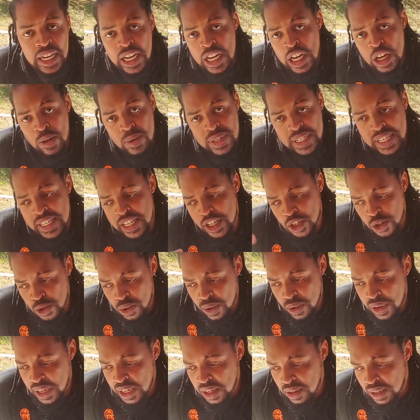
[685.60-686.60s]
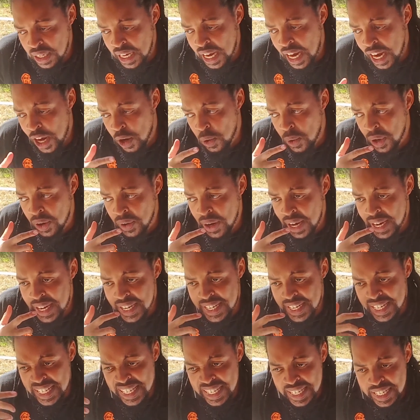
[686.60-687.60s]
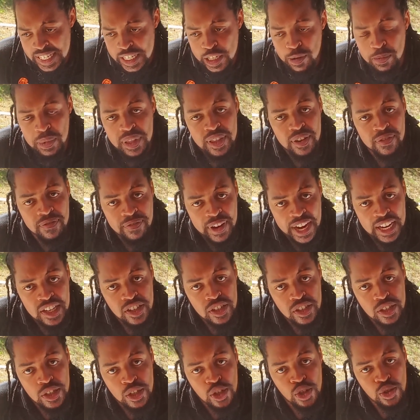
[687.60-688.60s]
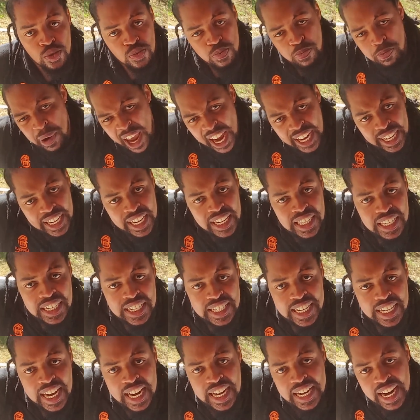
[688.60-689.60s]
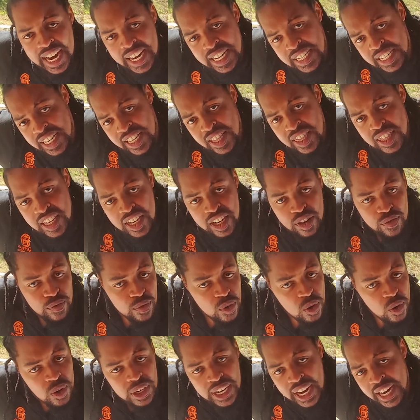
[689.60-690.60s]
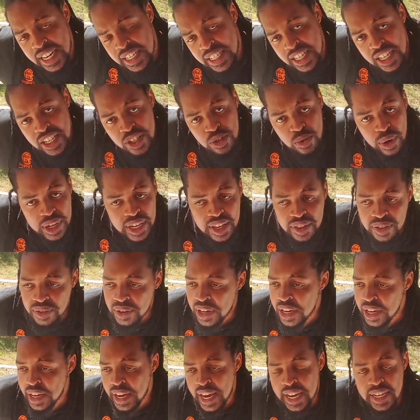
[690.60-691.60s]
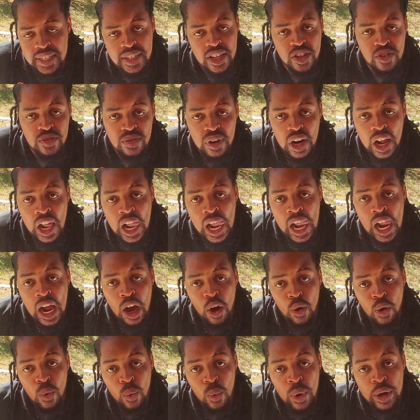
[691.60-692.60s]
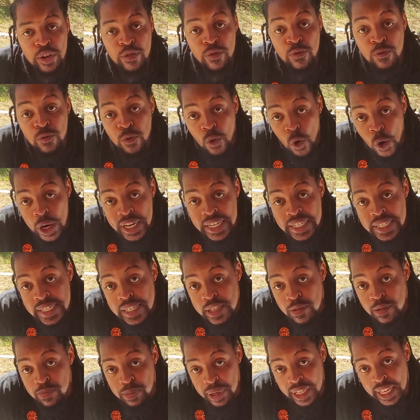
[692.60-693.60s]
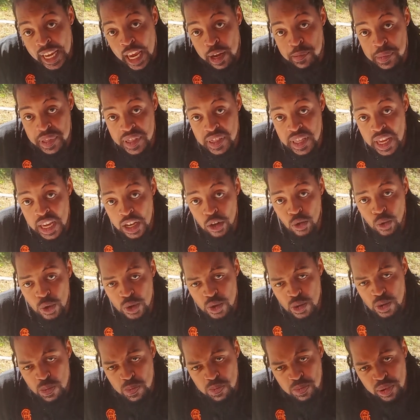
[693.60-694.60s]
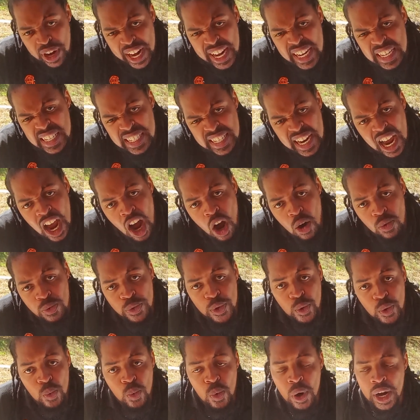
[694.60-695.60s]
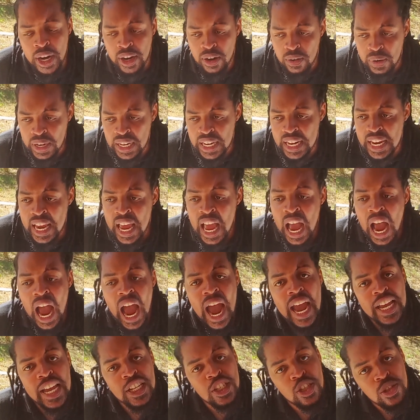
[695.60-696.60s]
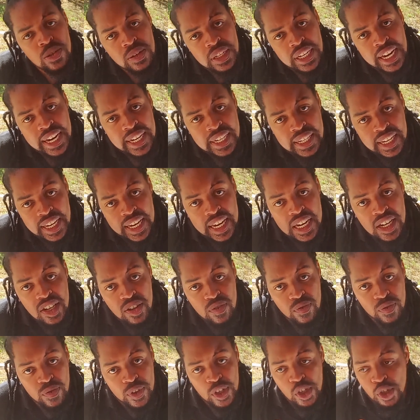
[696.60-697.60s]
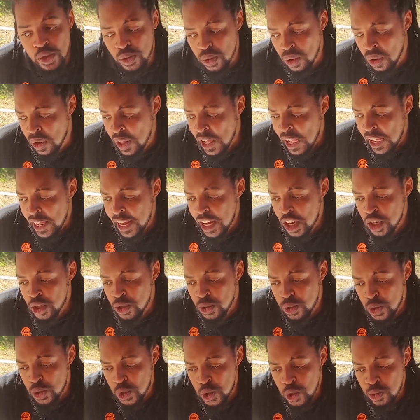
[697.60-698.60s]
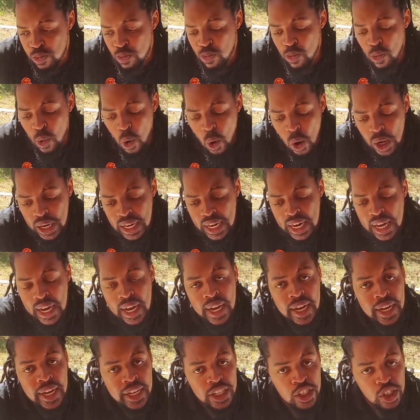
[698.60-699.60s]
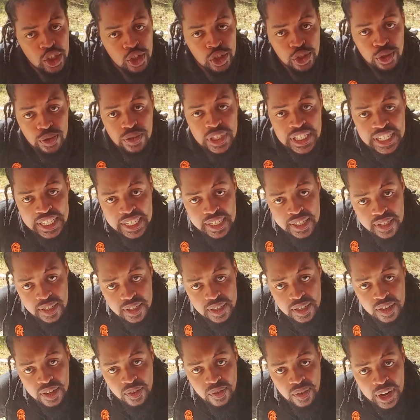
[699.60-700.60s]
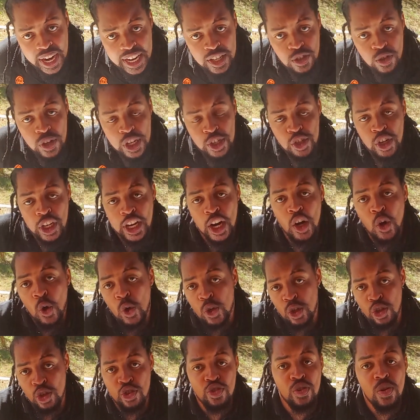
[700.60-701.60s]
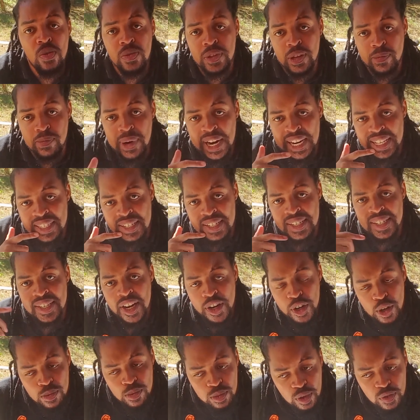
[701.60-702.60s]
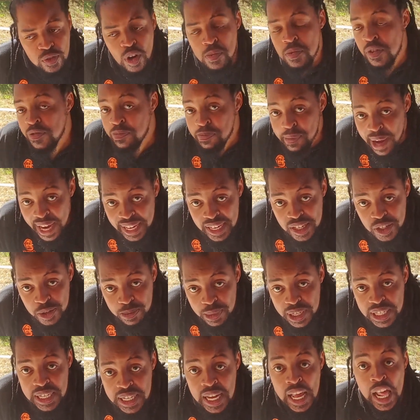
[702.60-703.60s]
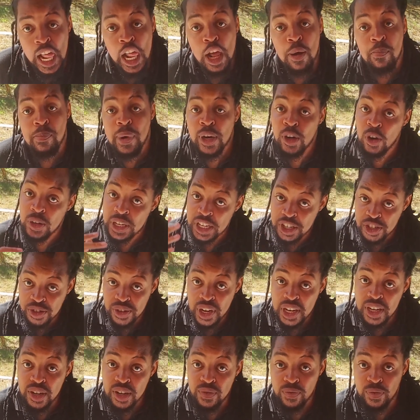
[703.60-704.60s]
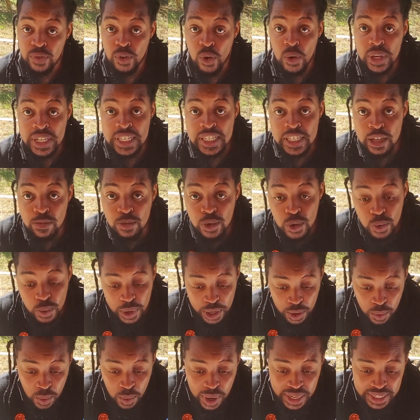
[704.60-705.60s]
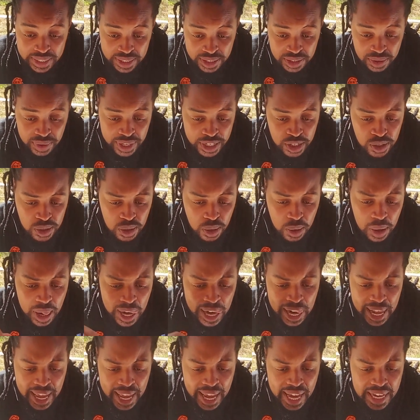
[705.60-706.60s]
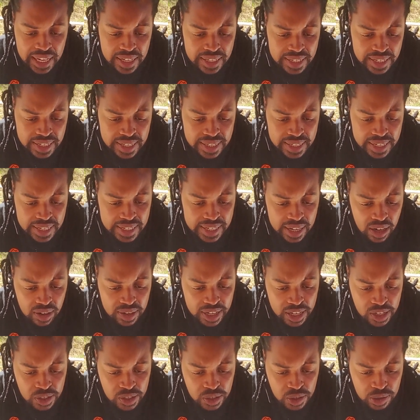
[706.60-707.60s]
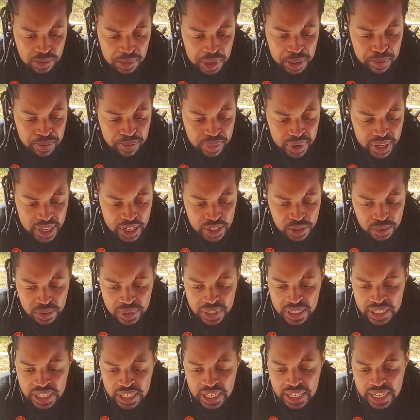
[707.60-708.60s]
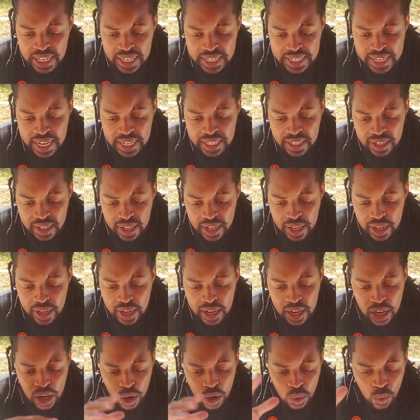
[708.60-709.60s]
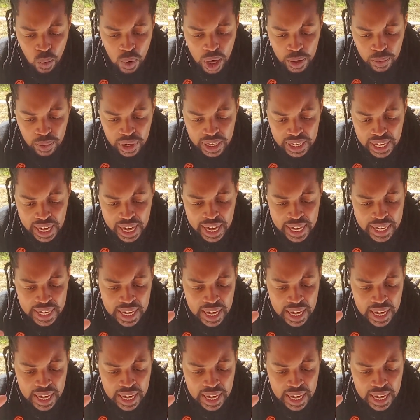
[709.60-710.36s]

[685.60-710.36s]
was this historical guy who created a system in the factories back in the day, 1934, 1923, etc., when Fordism became a thing. It was to break down the work, really isolate the individual into smaller duties, right, so that you can control them, right? It's a terrible form of management, but on a trading floor, it seems to work wonders, right? So Addison sat down next to me. Price was nearly exactly 119.